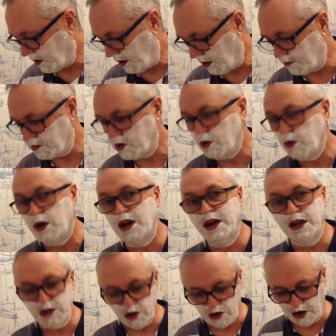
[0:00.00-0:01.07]
I'm quite
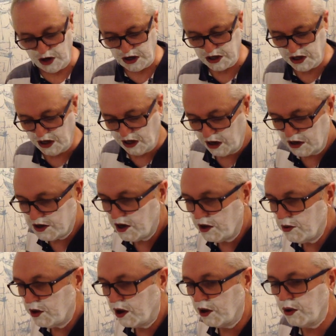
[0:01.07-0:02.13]
interested. I
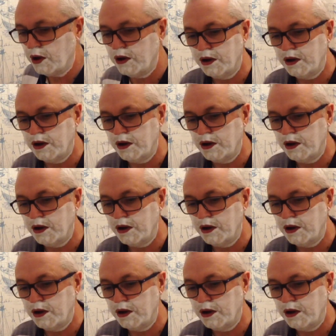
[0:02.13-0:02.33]
don't know